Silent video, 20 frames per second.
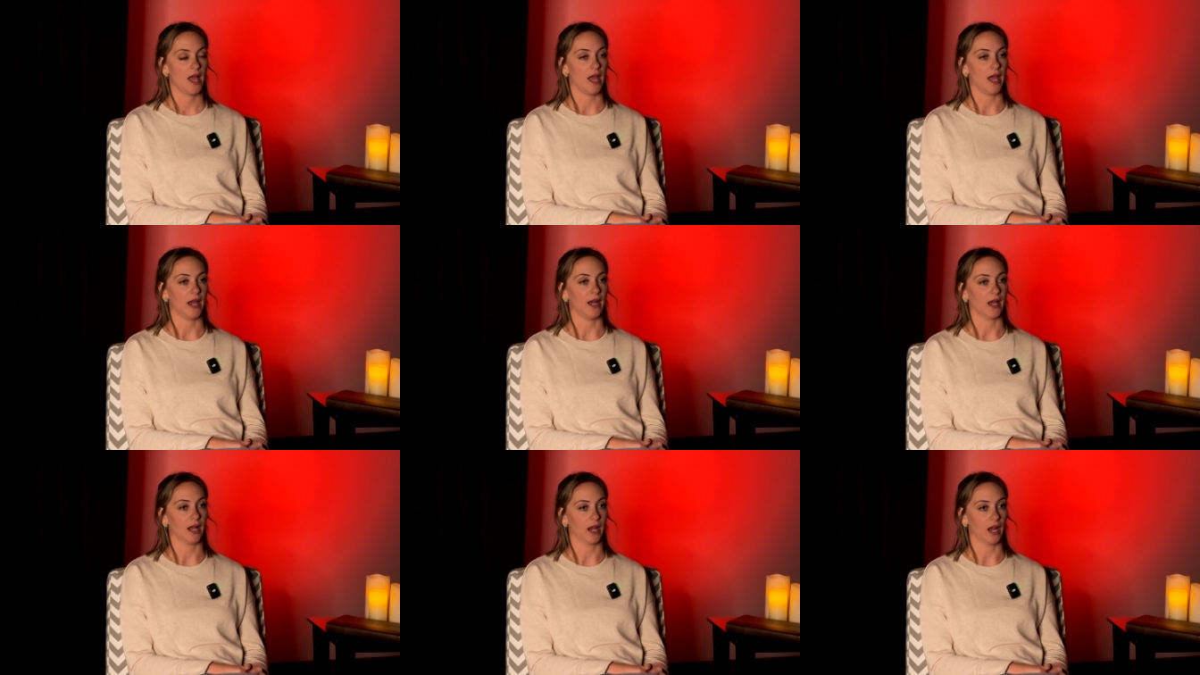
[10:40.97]

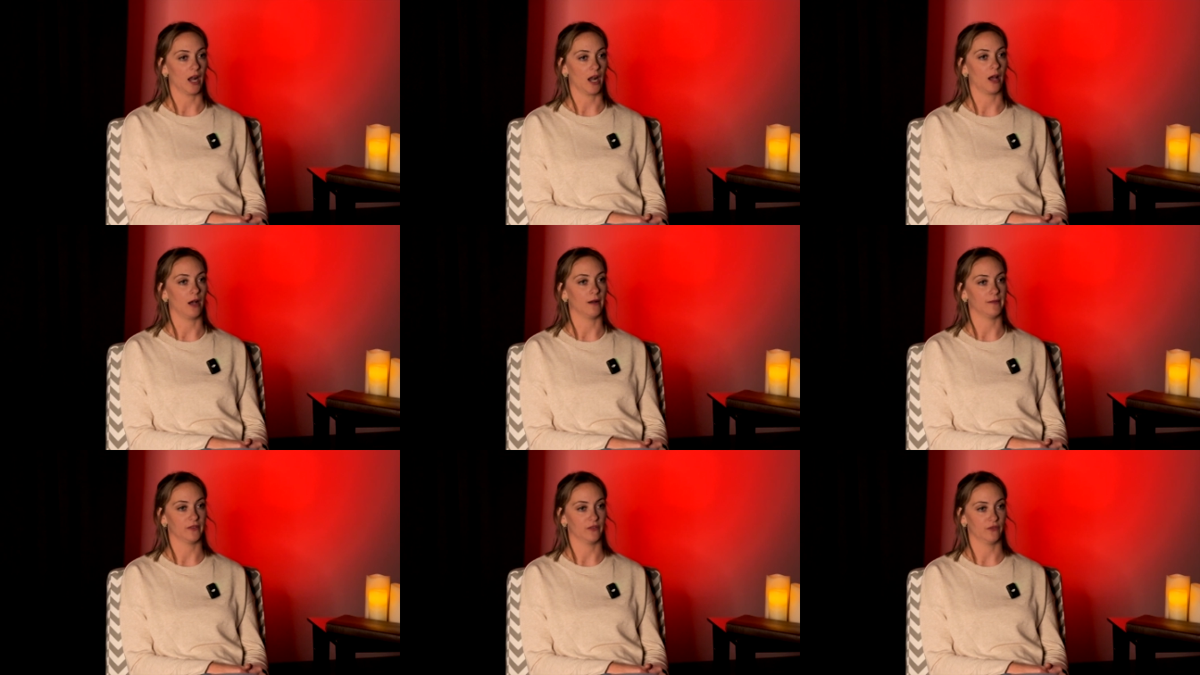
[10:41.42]
and I got
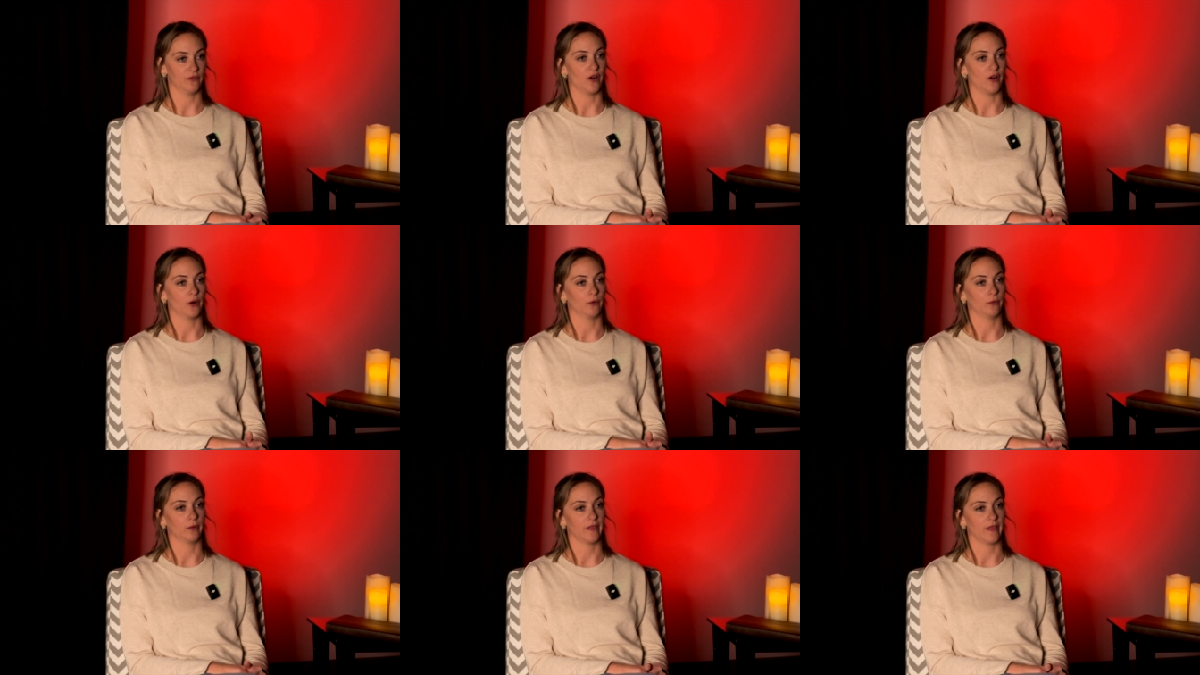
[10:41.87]
off the
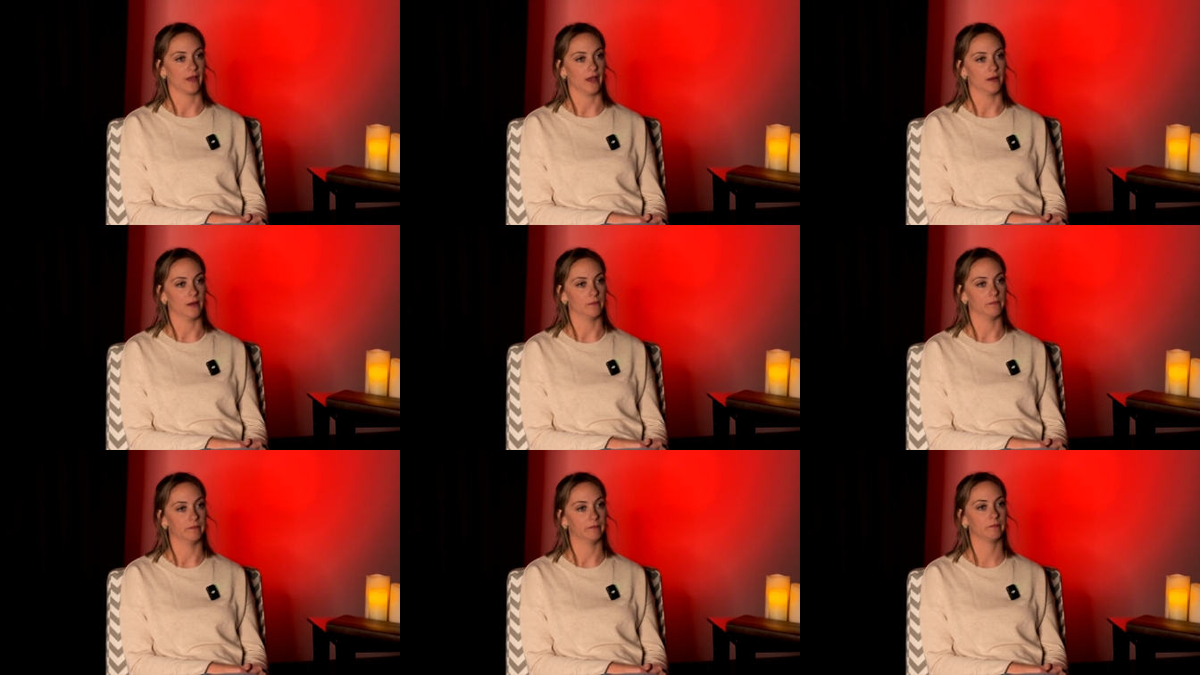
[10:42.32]
phone with
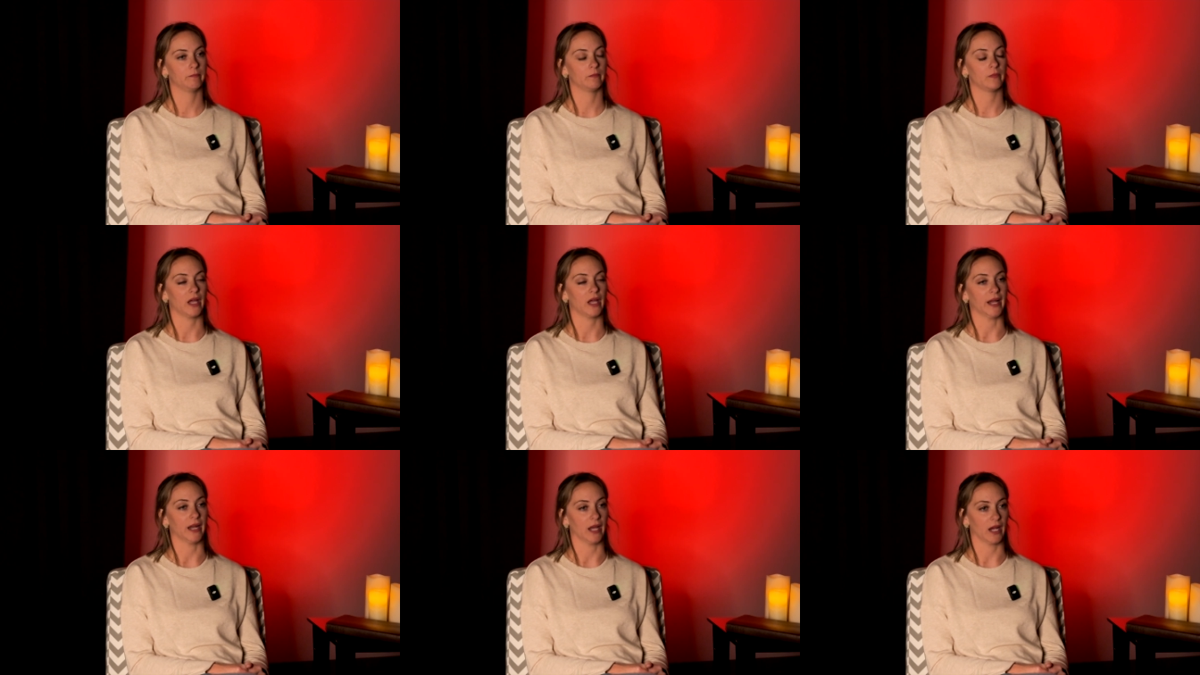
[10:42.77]
him,
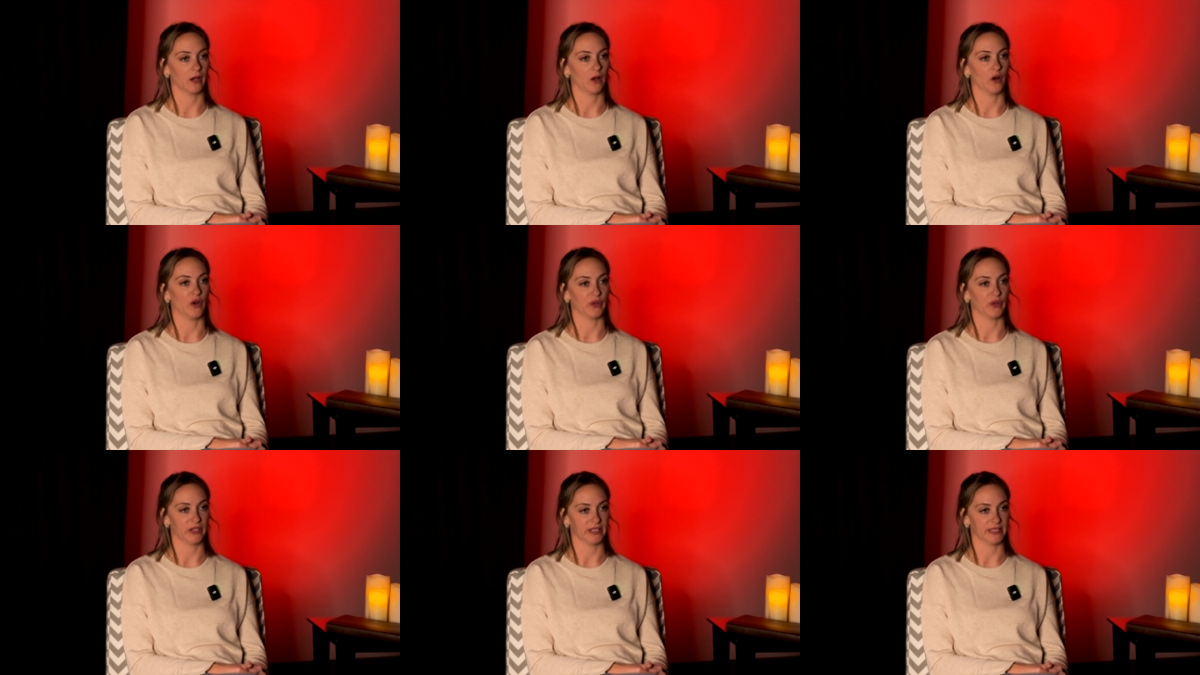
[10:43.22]
and I
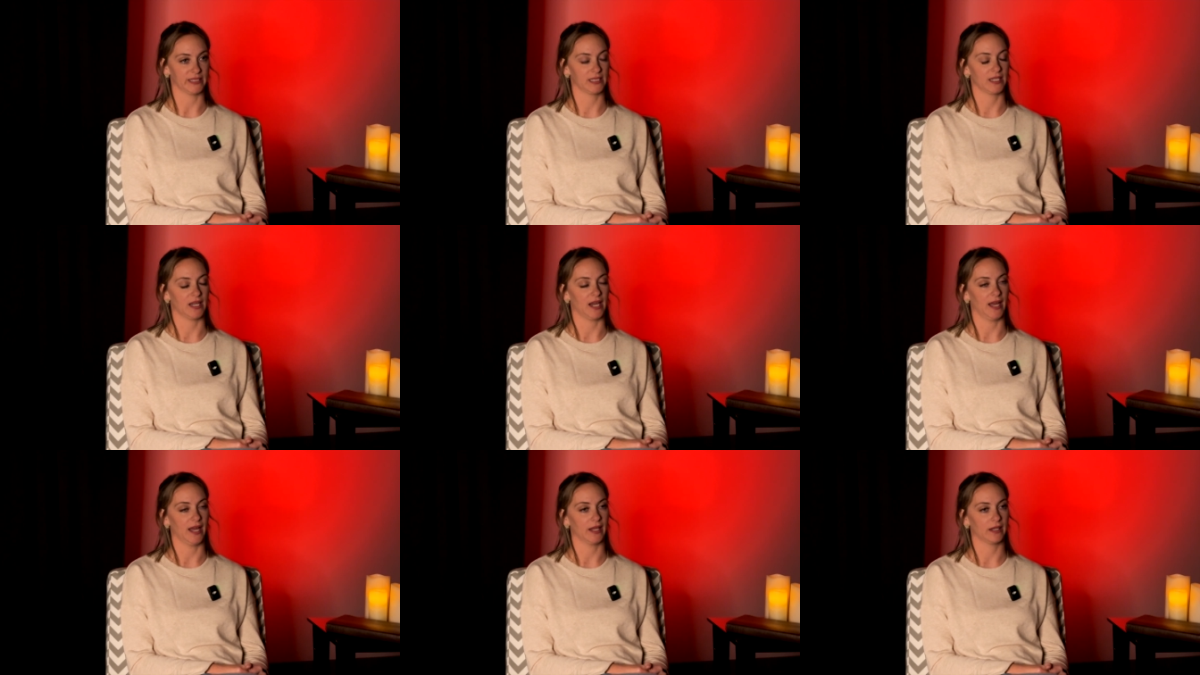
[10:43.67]
called his
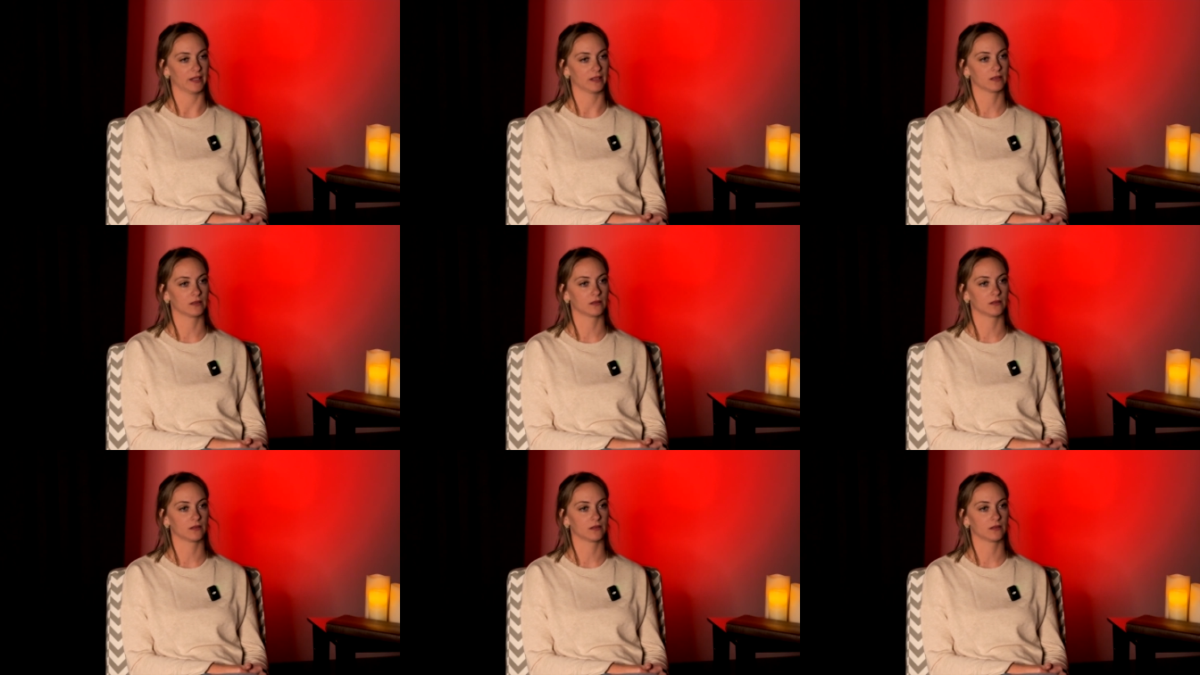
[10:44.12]
dad.